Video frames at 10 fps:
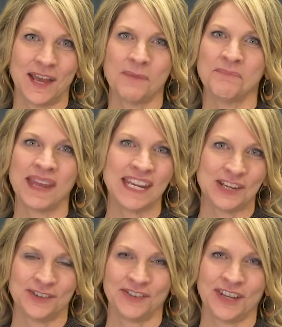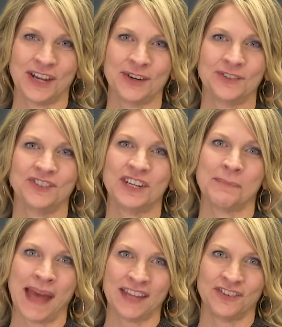Many years ago, she
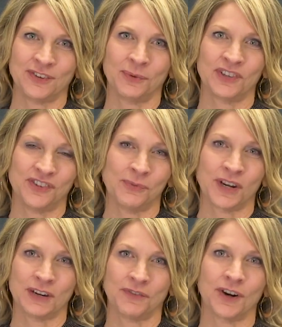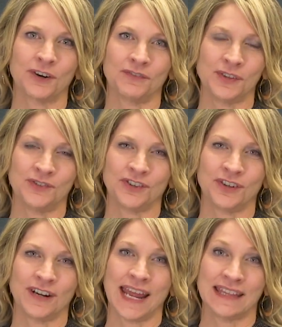imagined what she wanted for her
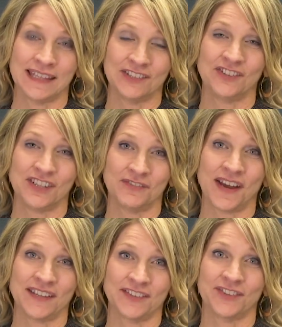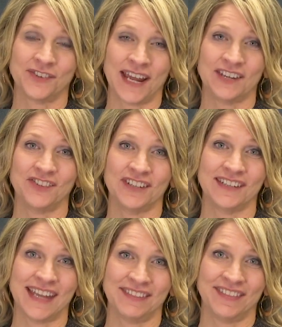future, and then she devised a strategy to
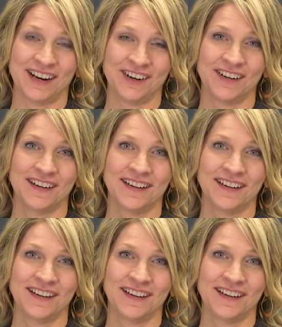get there.